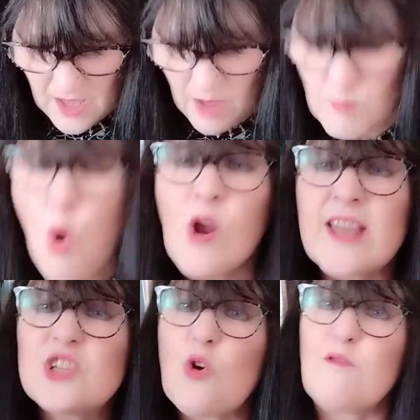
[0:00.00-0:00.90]
A
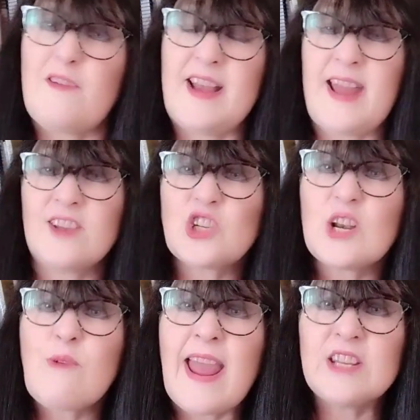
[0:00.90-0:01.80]
mortgage or financial
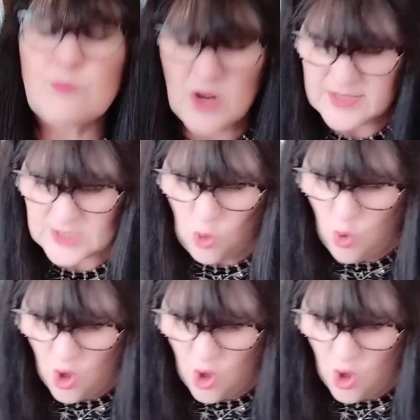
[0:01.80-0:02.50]
arrangements or